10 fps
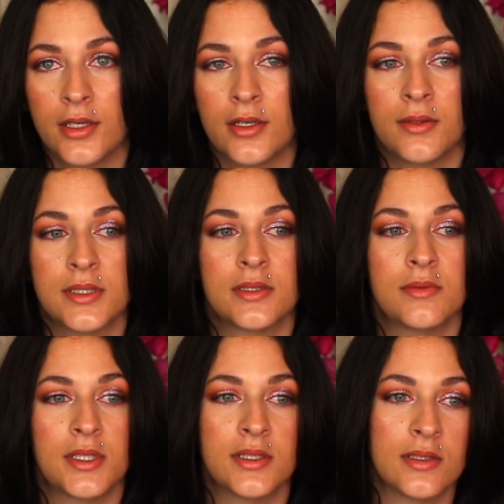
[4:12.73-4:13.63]
It is
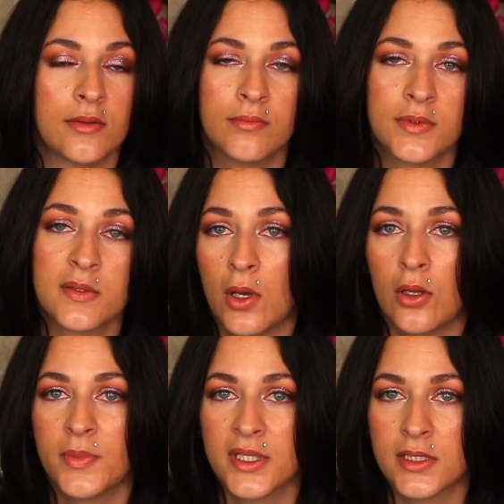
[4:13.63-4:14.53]
a small
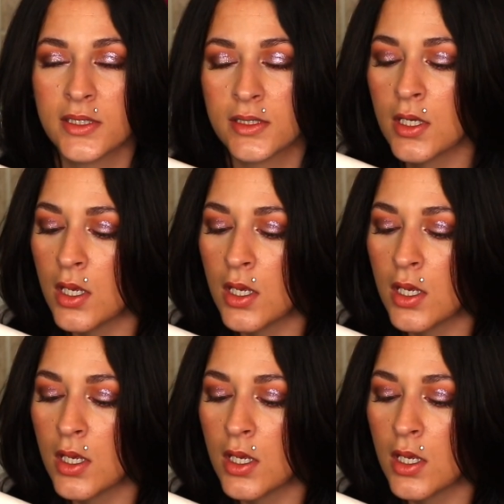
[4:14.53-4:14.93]
business.